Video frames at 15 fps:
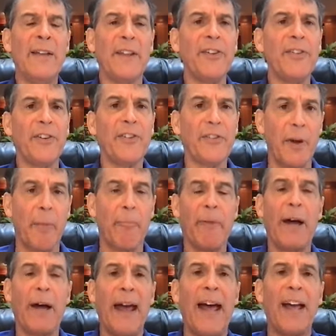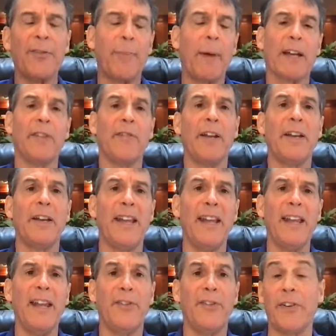this is an aspect of
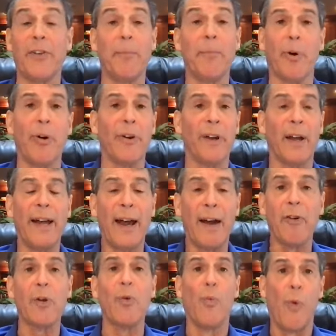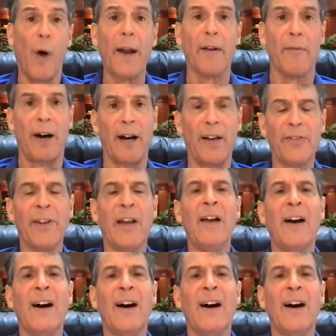NDEs that's important to every one of us,